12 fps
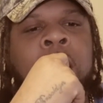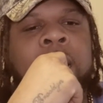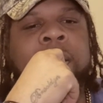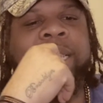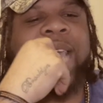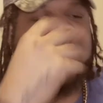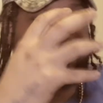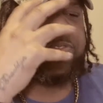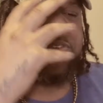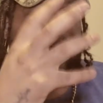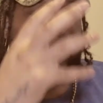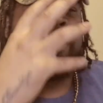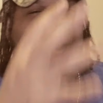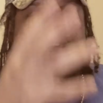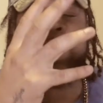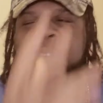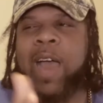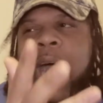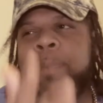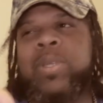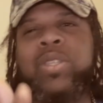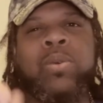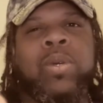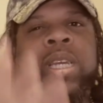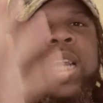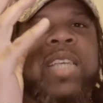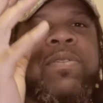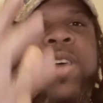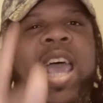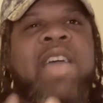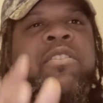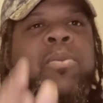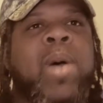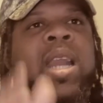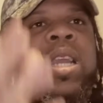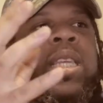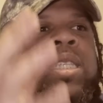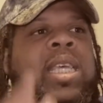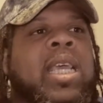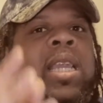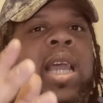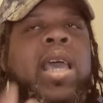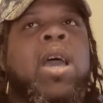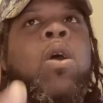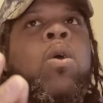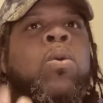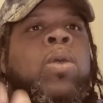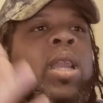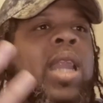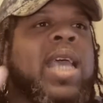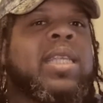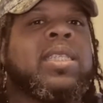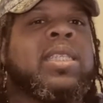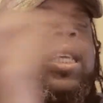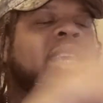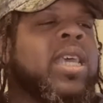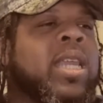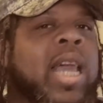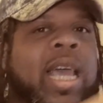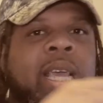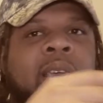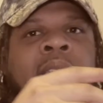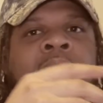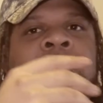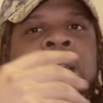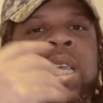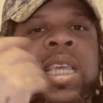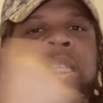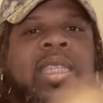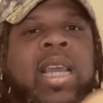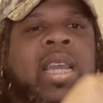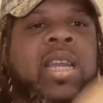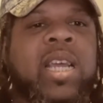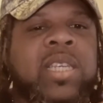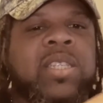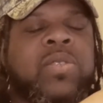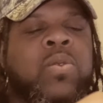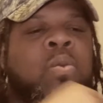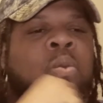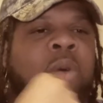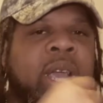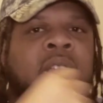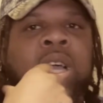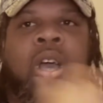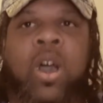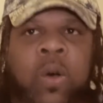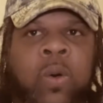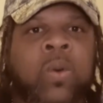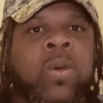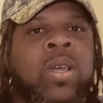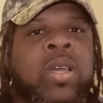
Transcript: That's for opportunity. That's for everybody to say, like, oh, the lights is here. Like, he telling us where to go.